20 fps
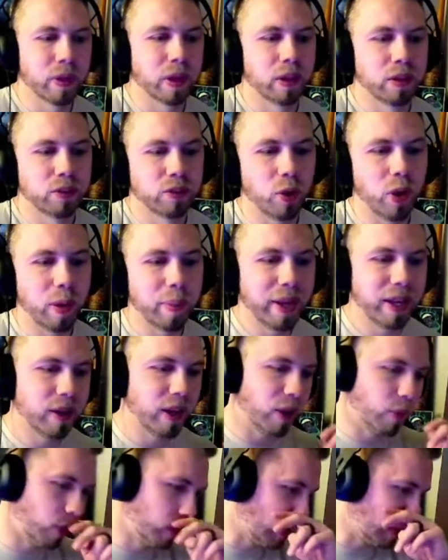So I mean,
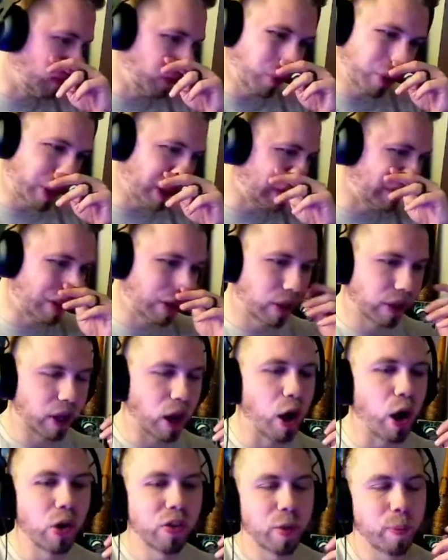it, if you consider like
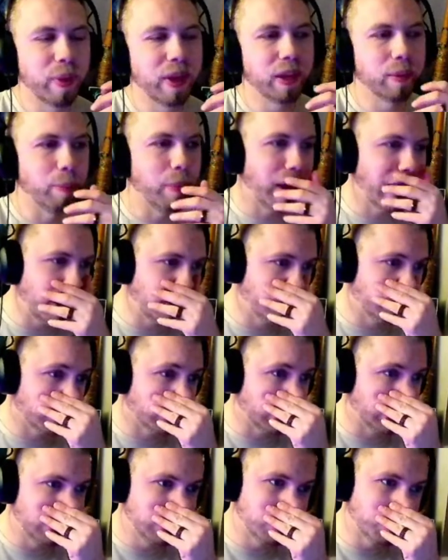all the big major
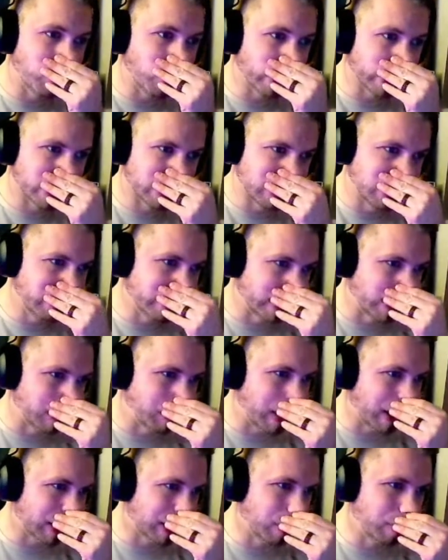esports you
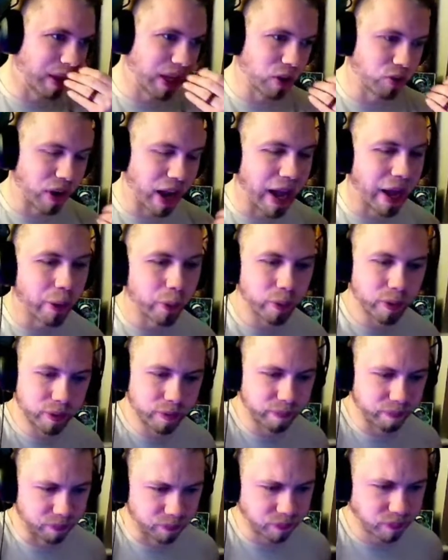expect to be around
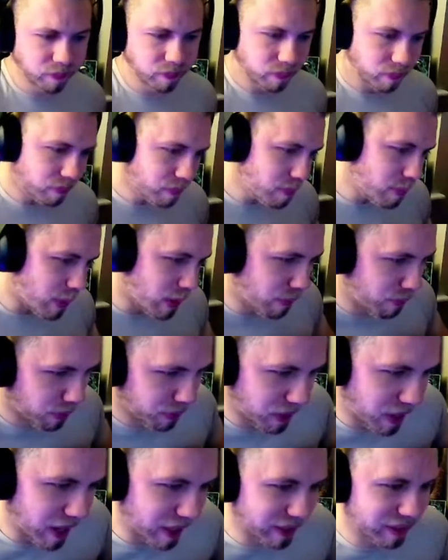for
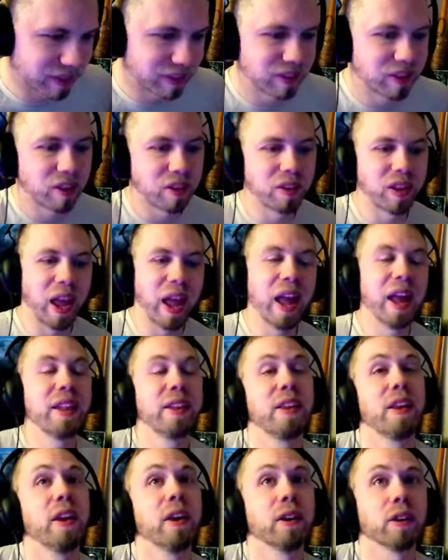the next 10
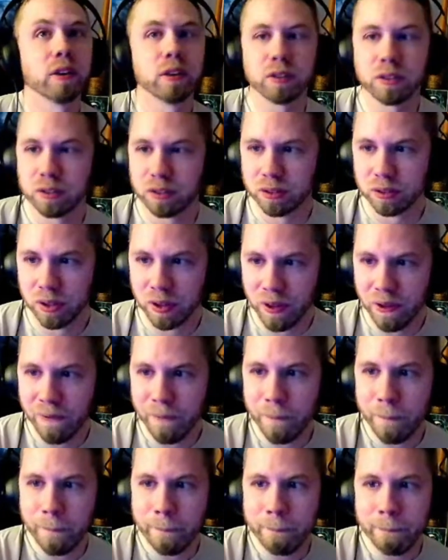years,
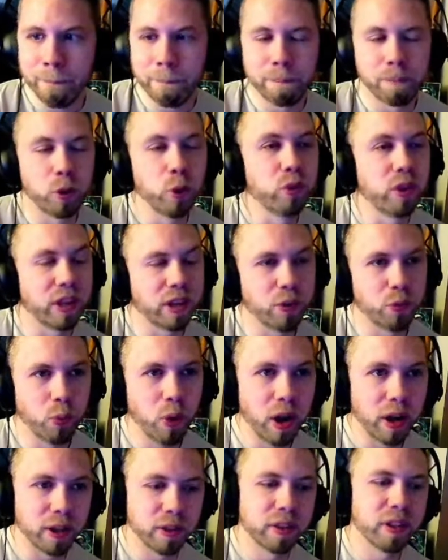you think of
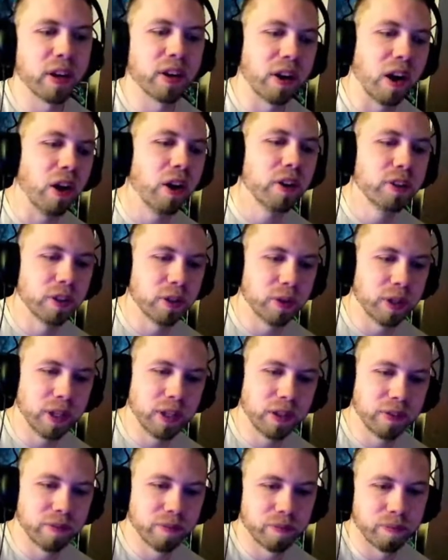what? You think of Call of
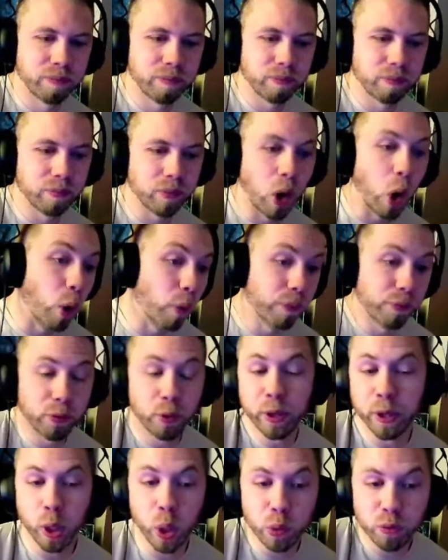Duty,
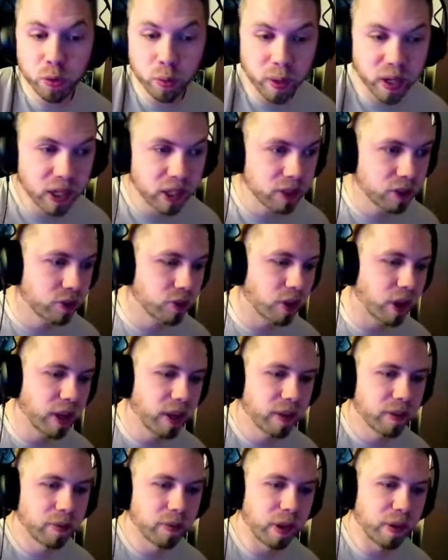hopefully Overwatch,
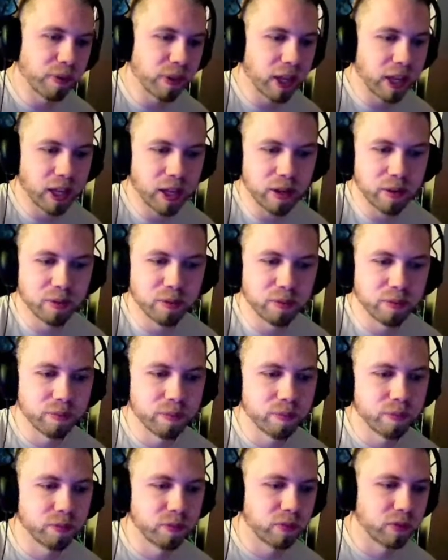right? If they can
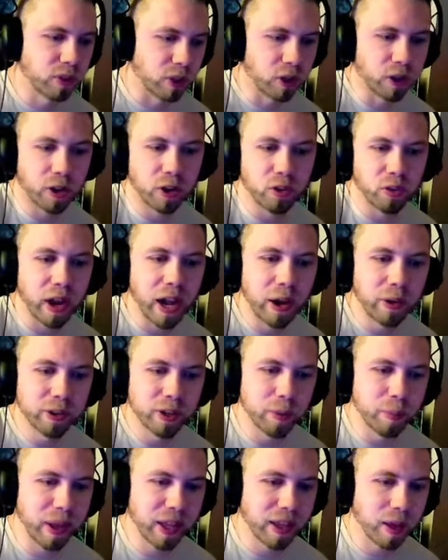turn it around
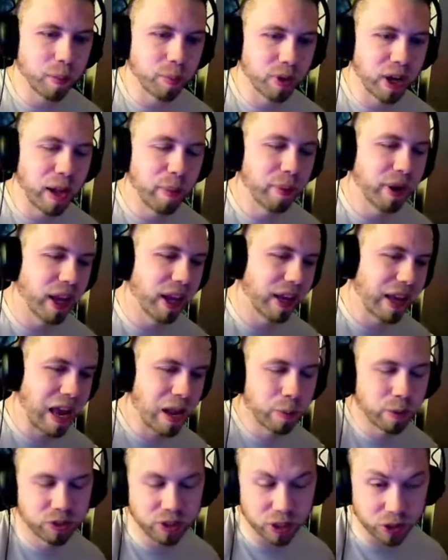and make it prominent again,
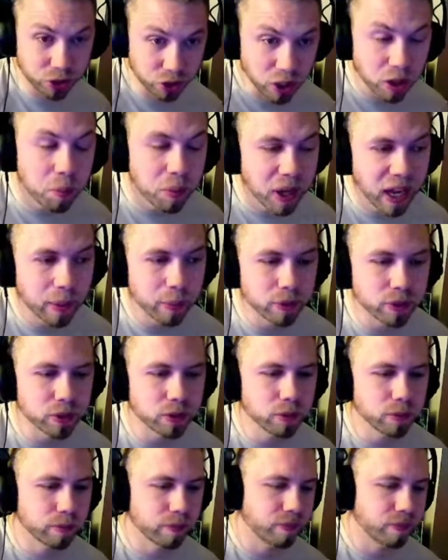which they should be able to.